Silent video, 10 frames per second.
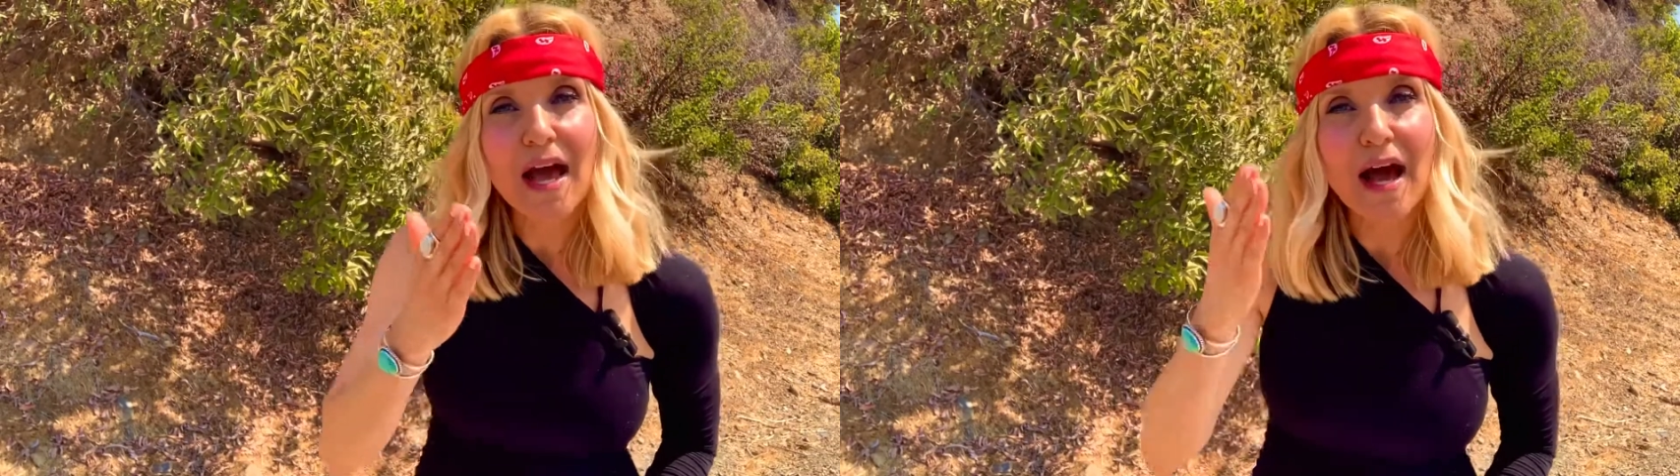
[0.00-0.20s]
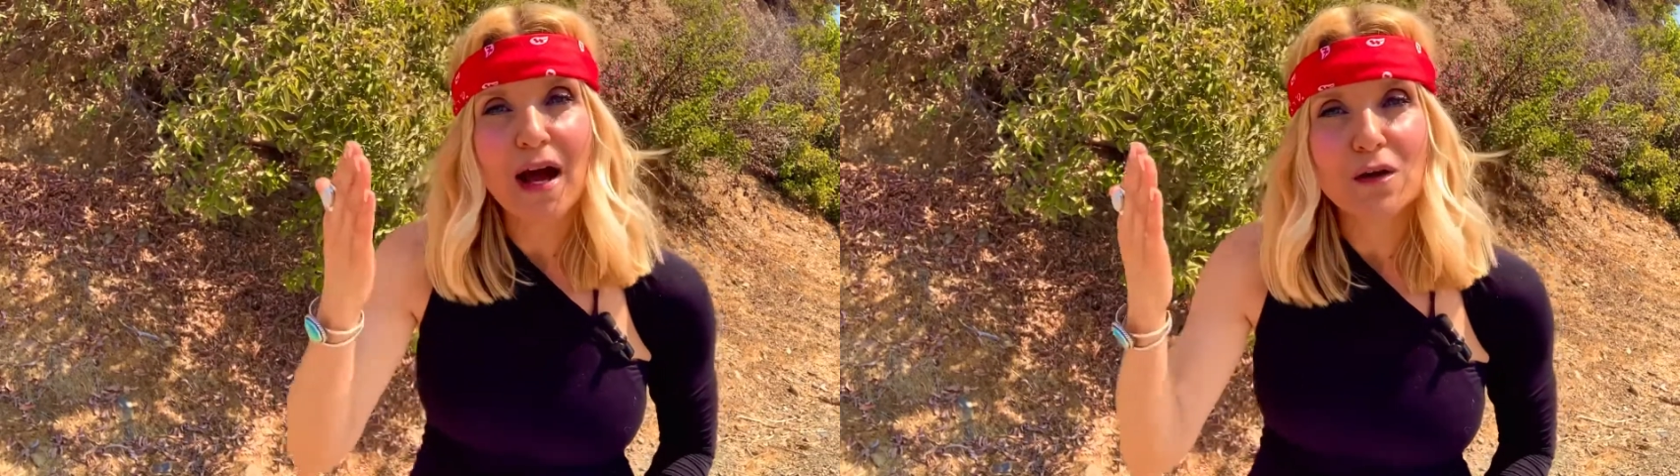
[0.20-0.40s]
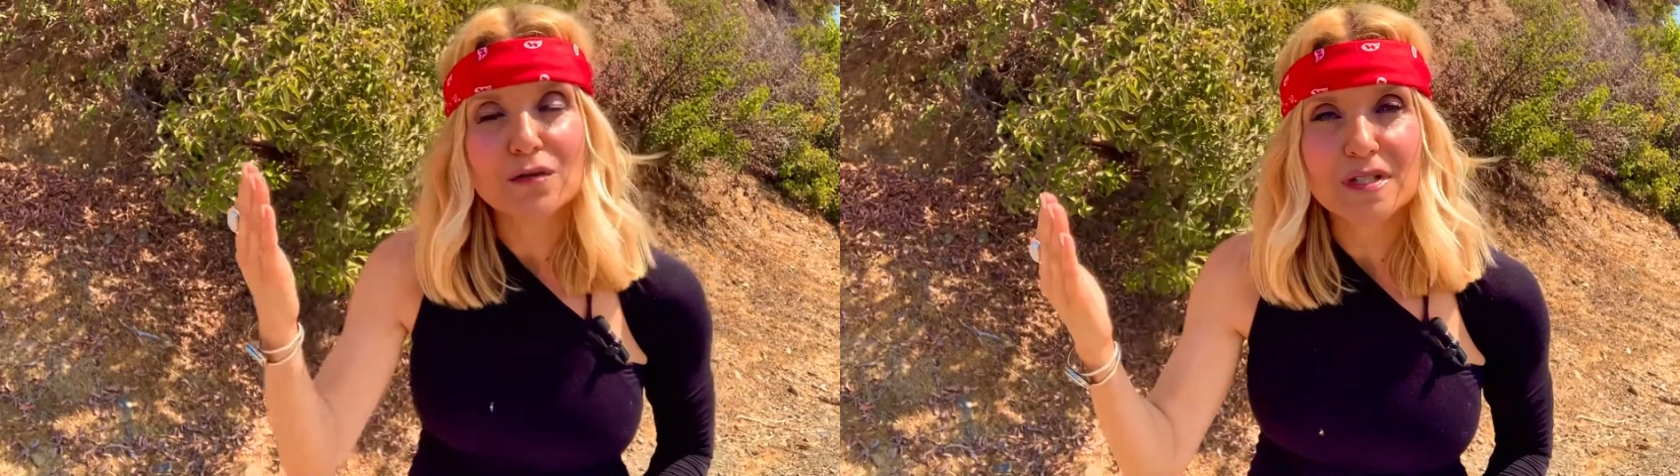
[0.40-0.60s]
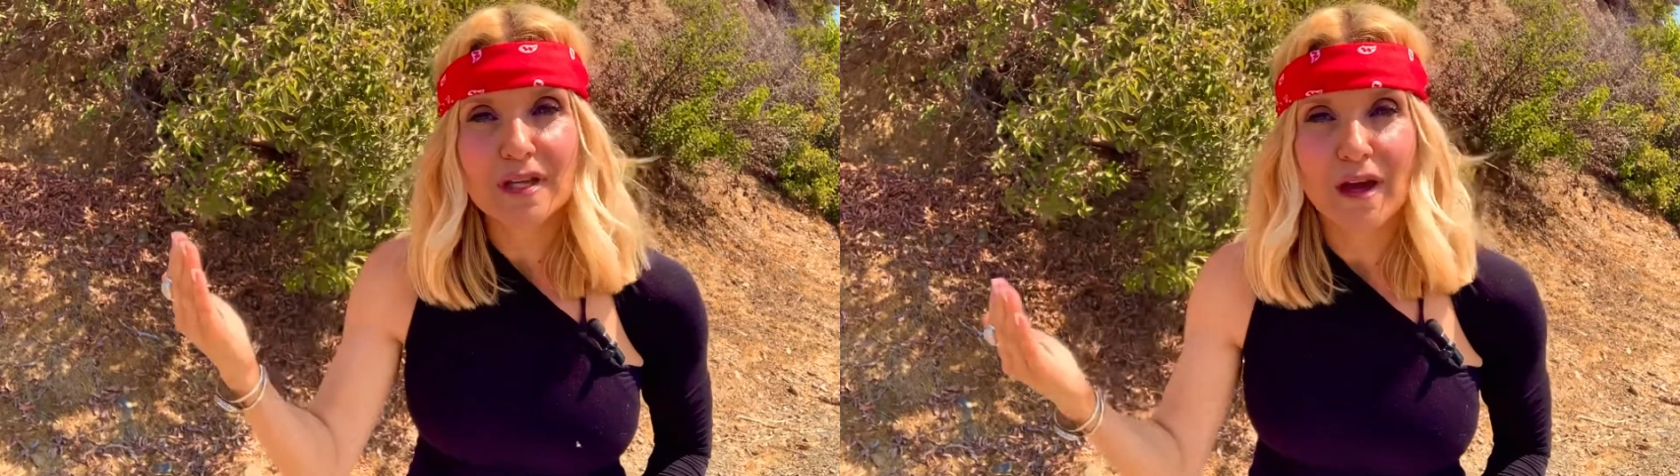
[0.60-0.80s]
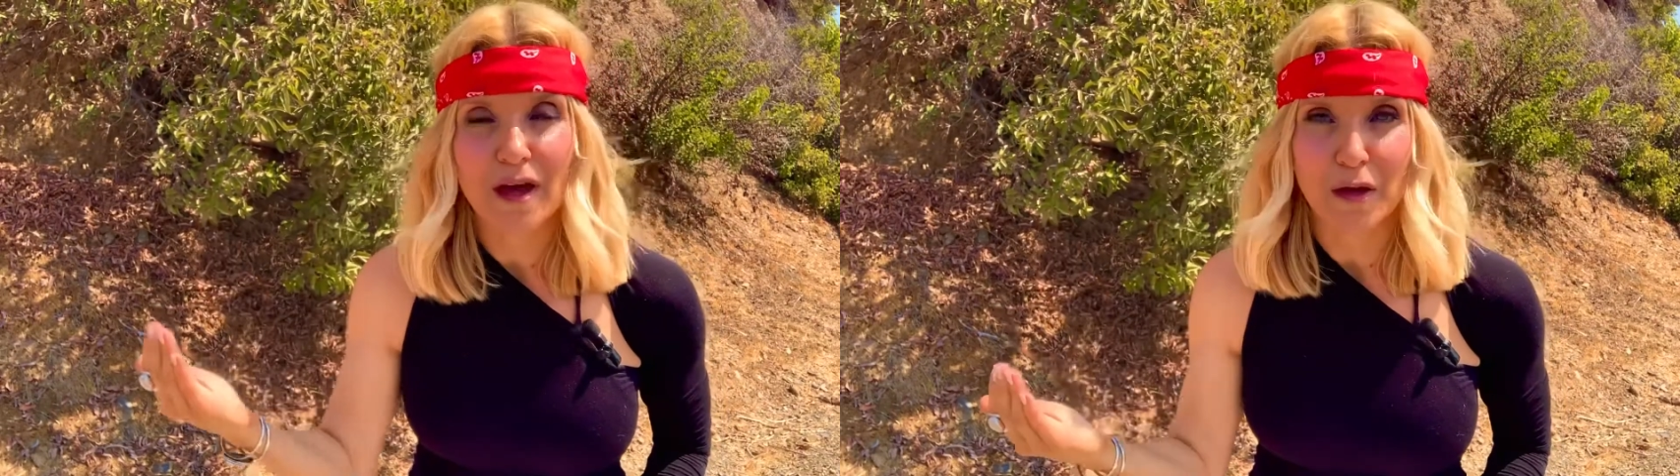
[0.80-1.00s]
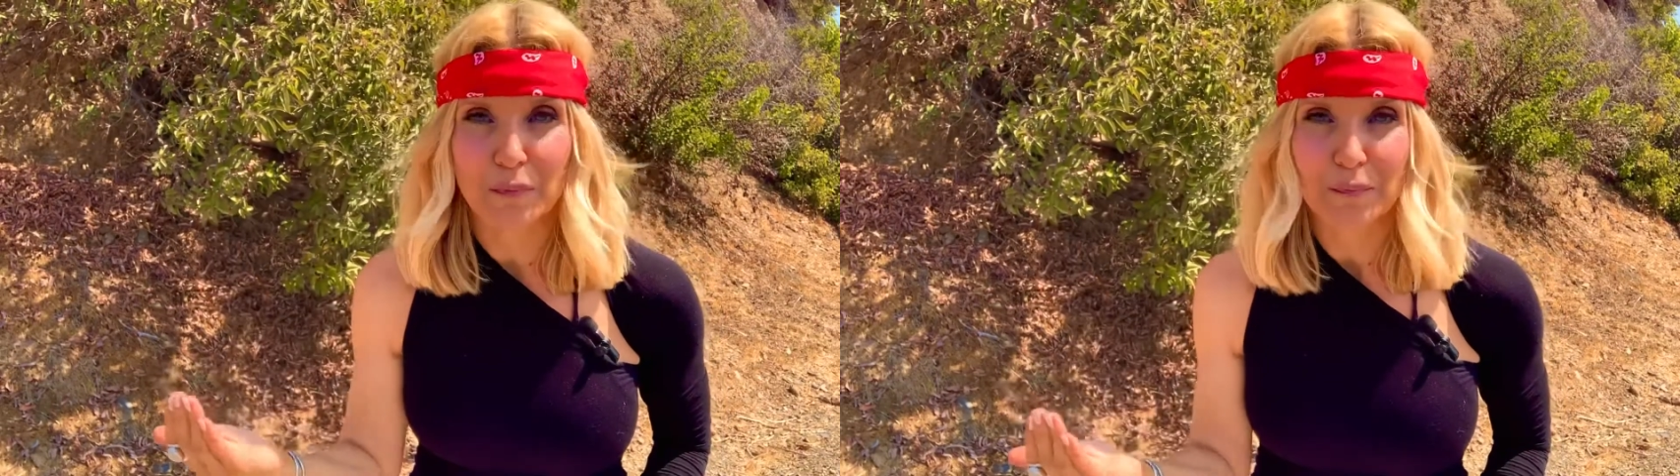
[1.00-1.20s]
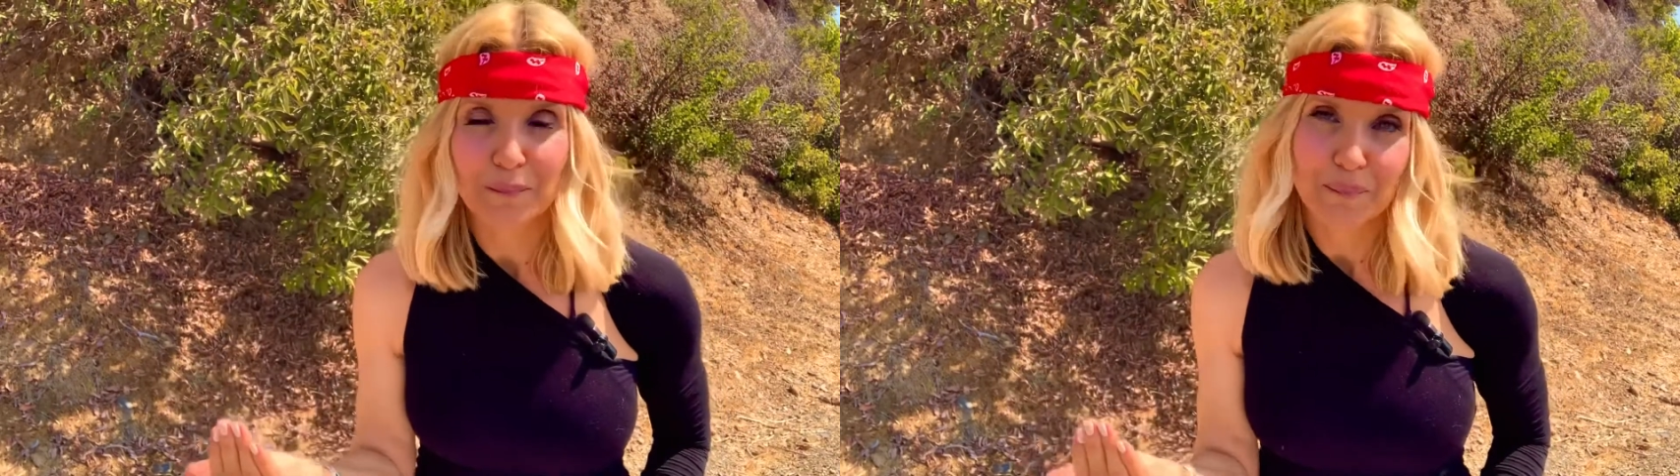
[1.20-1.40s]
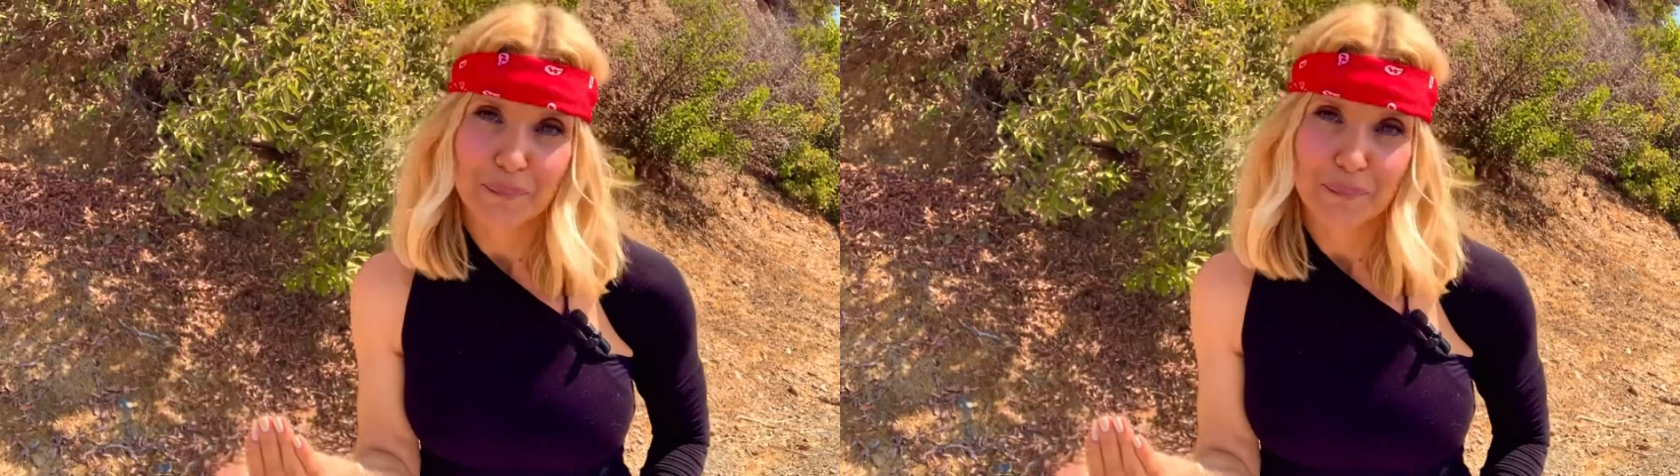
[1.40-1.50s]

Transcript: outcome.